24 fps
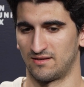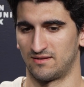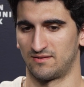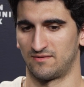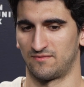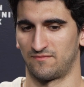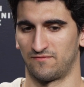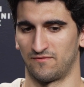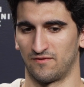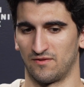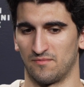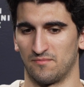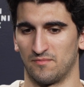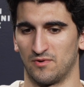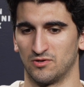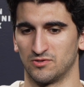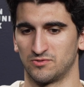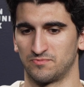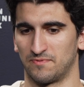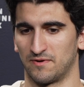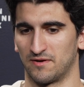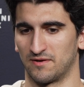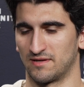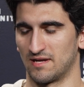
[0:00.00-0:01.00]
for the
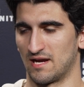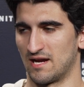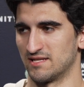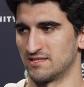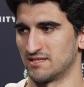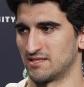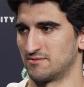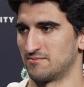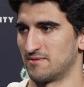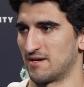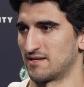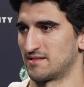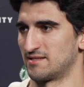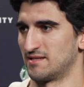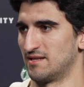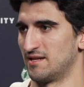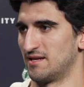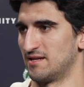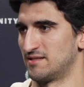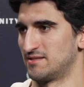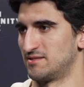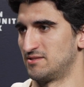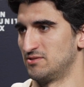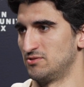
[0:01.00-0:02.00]
most part, guys expected
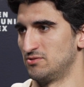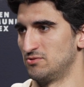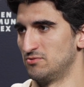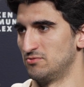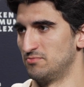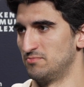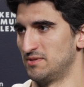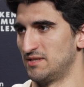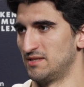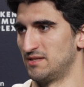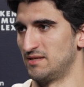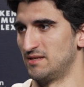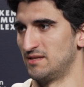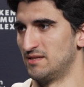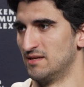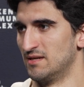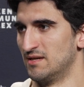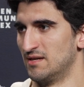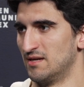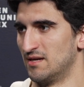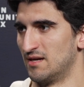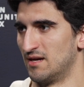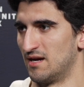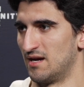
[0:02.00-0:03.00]
it to be,
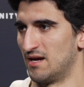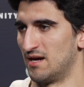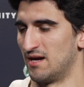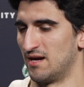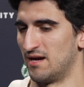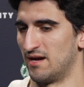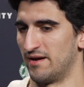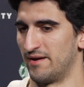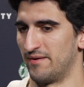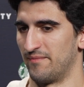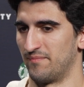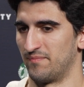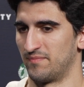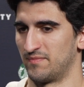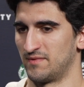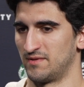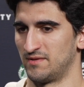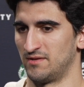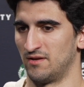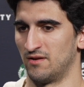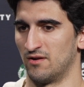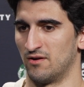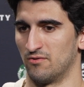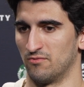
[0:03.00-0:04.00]
you
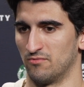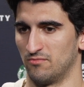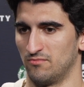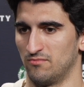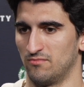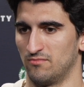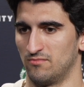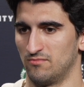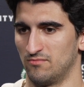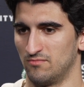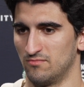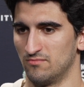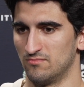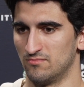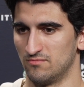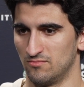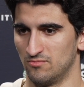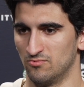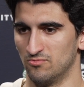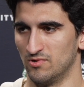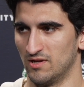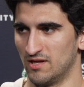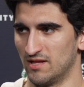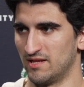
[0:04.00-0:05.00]
know,
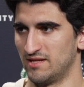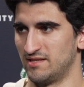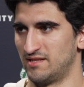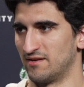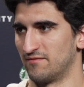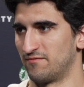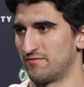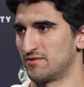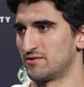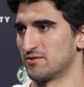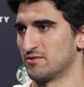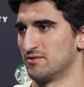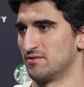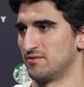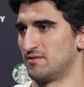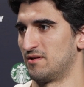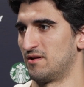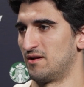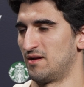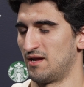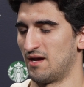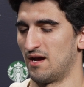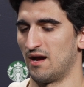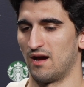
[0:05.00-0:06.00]
really difficult.
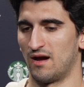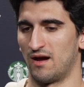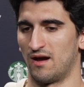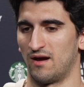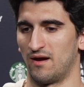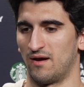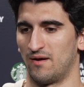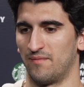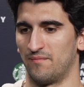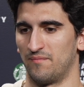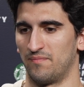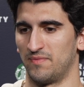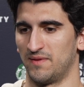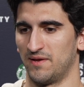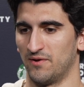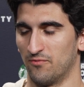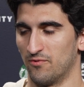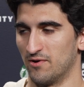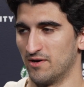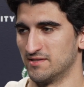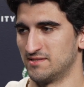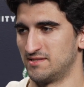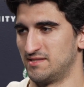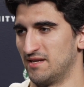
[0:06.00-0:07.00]
It
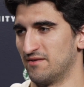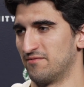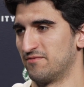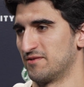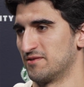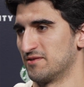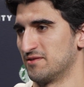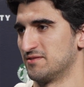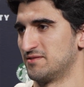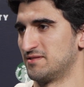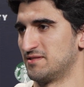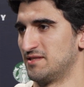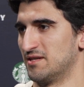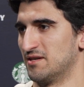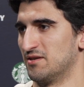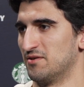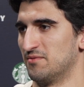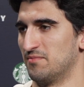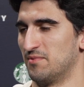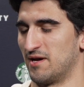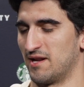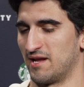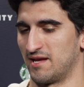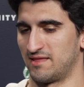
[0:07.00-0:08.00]
was difficult
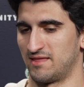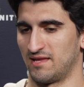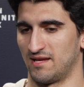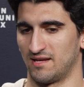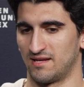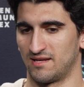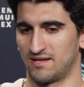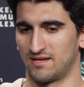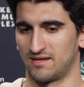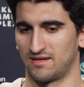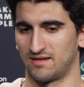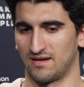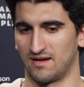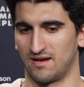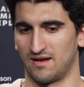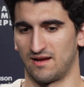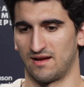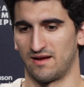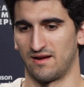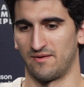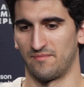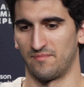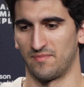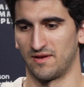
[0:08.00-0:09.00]
still, but
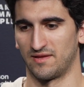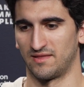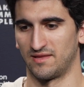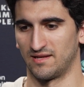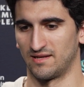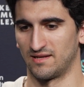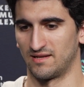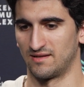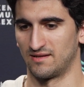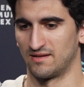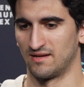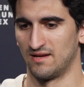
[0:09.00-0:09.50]
overall, I think